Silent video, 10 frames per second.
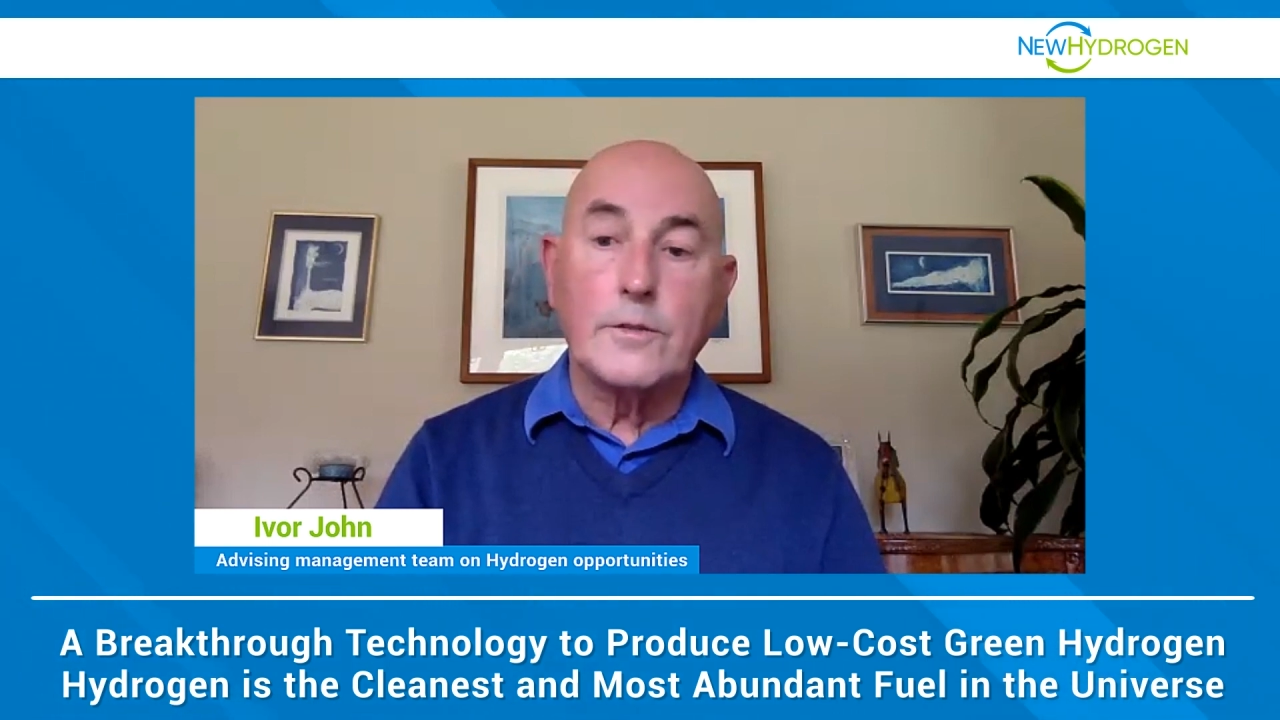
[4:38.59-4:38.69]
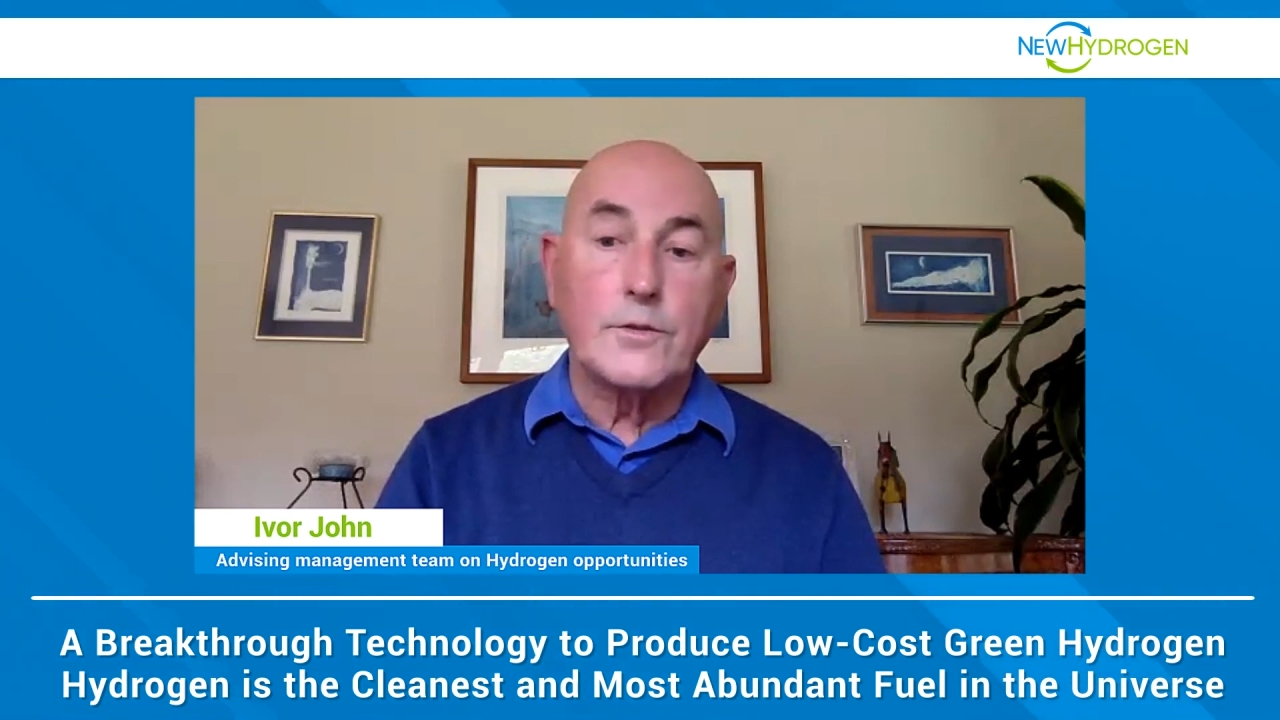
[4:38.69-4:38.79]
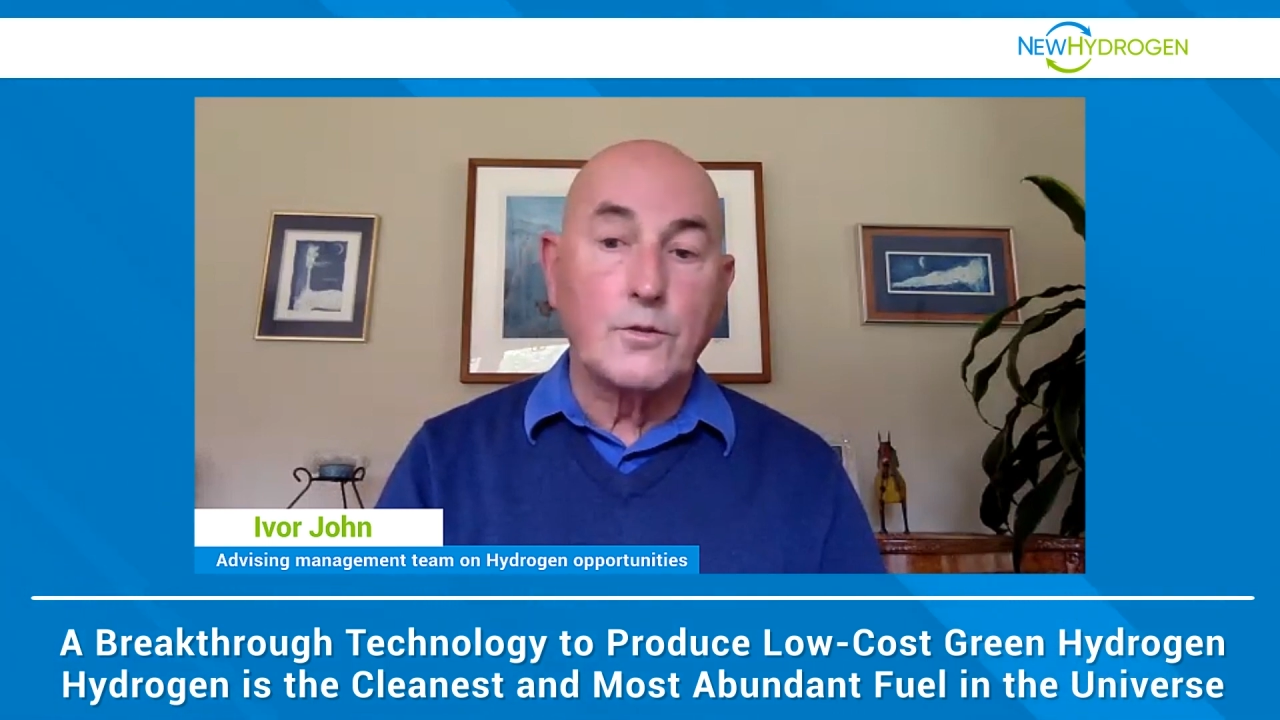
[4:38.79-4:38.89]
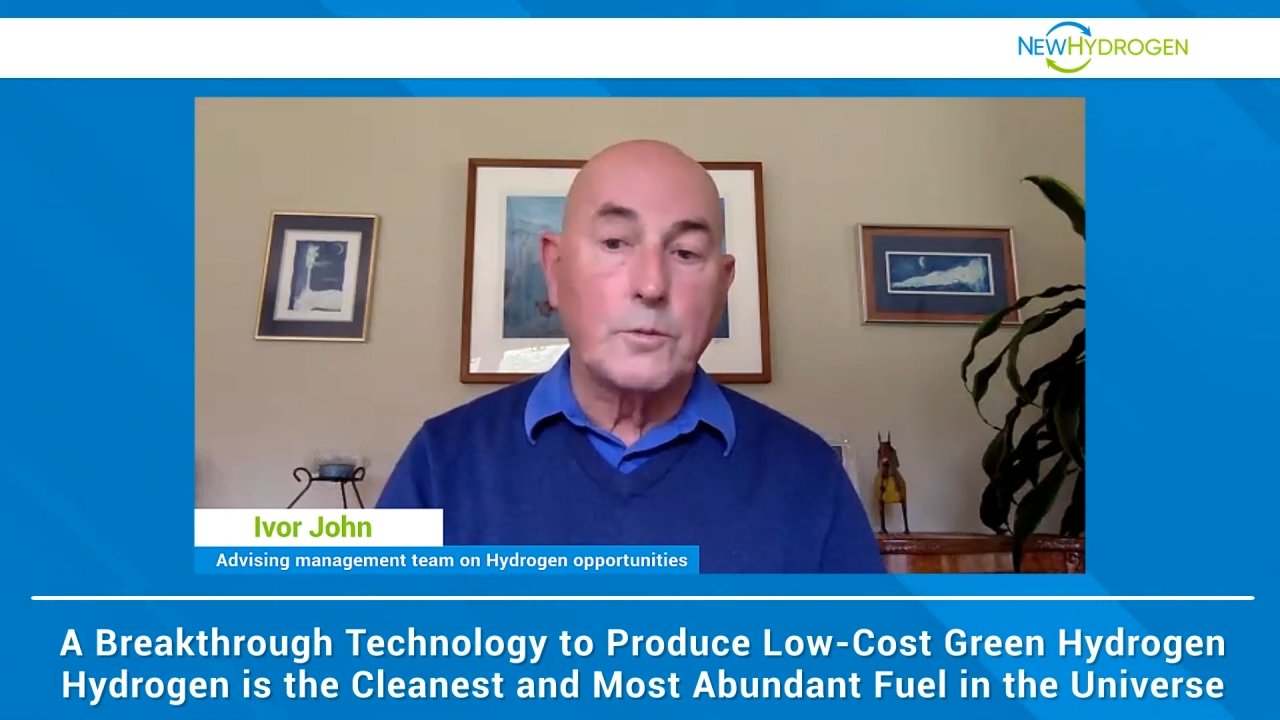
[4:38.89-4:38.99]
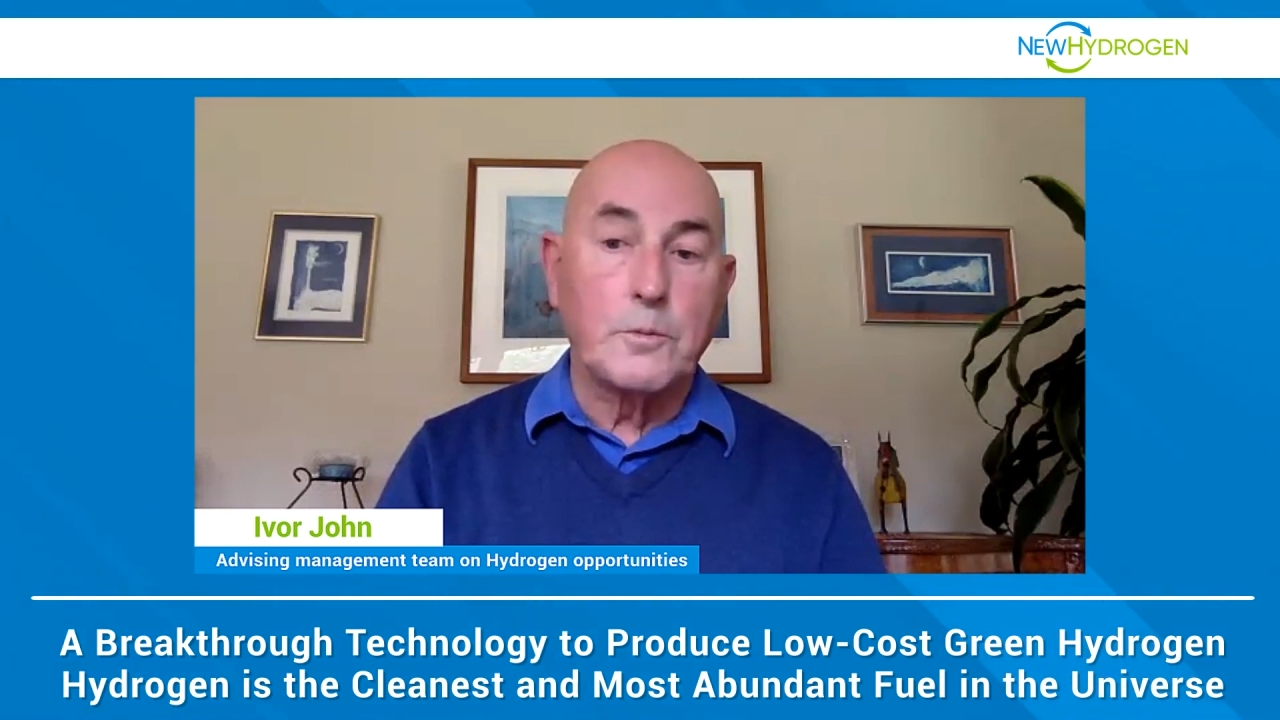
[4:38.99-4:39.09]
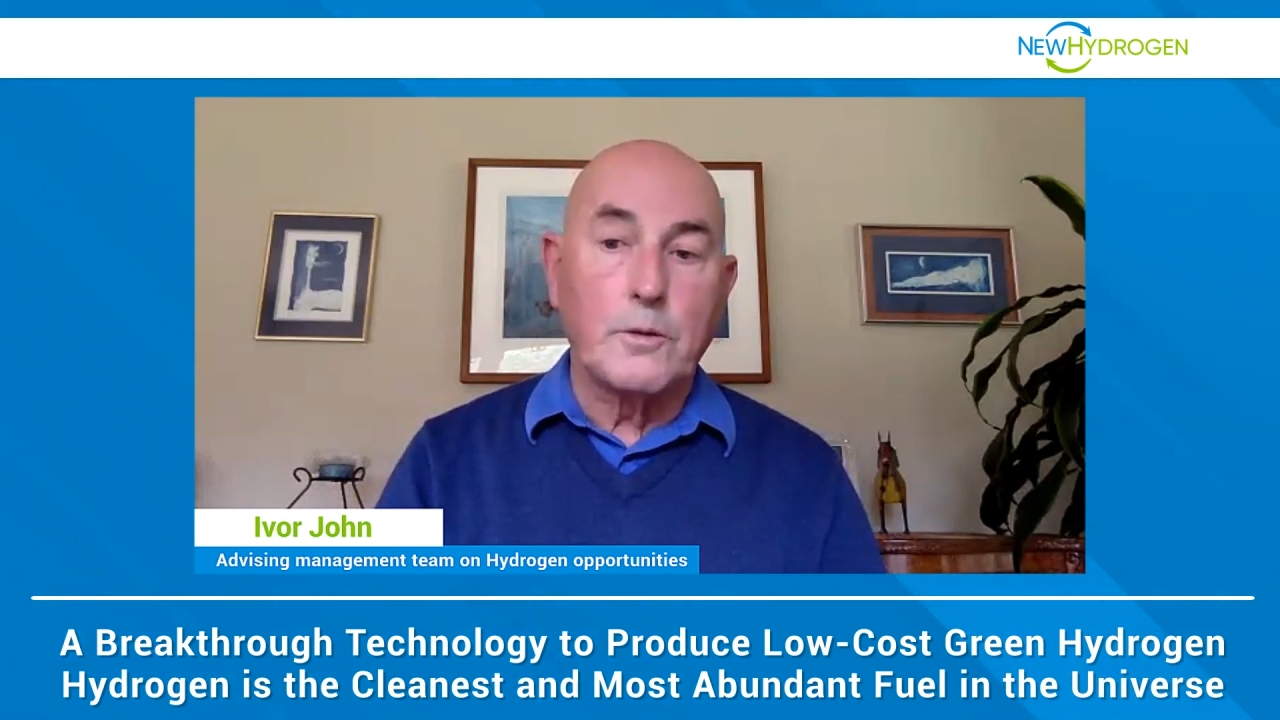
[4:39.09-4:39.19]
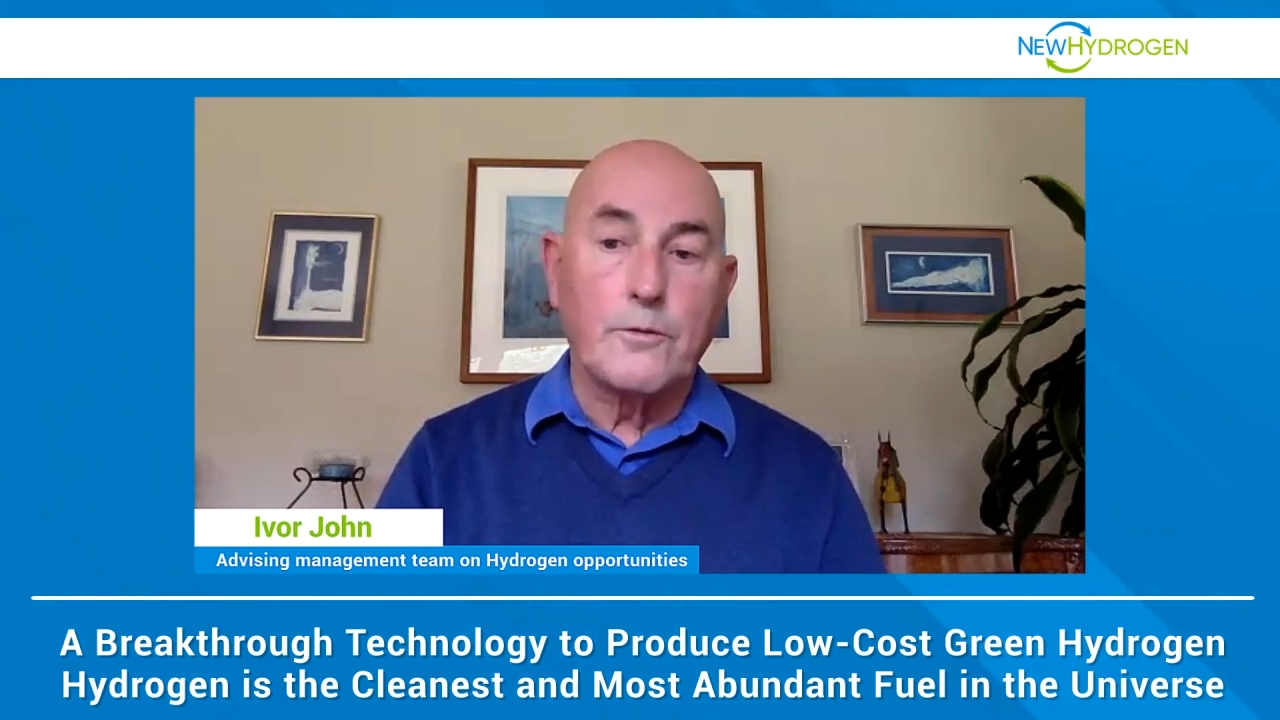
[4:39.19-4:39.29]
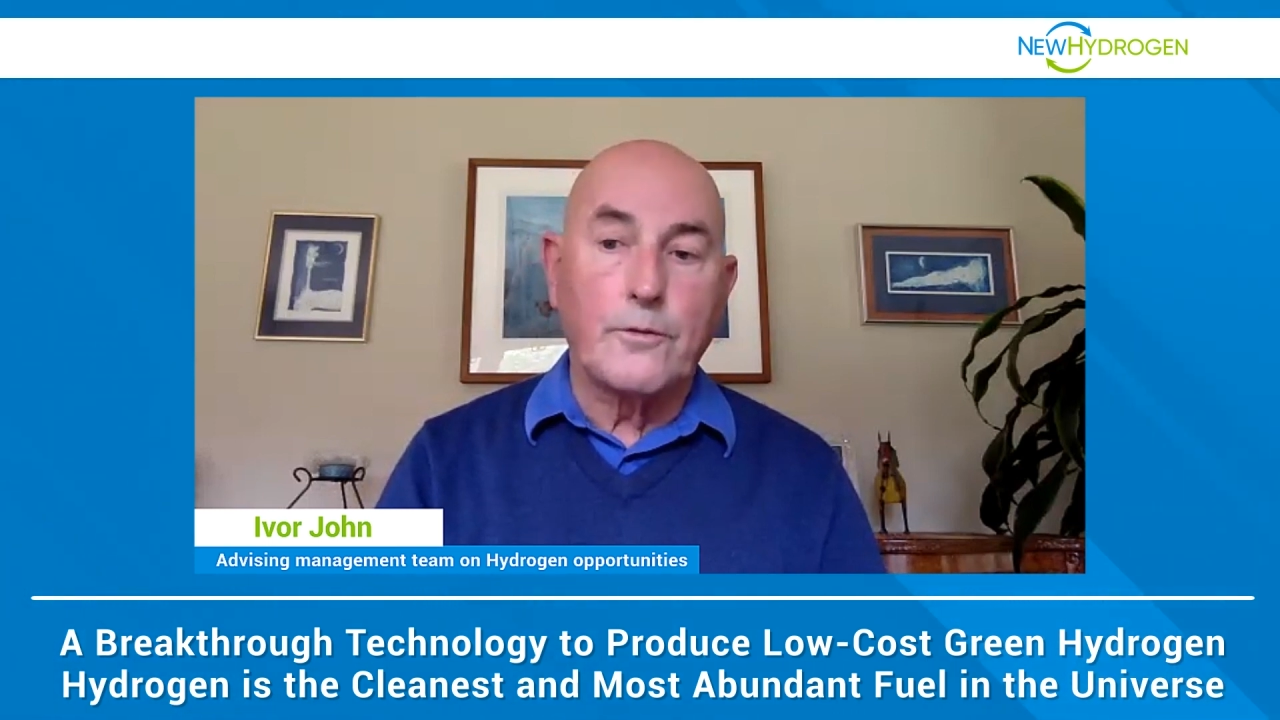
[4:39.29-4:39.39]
suitable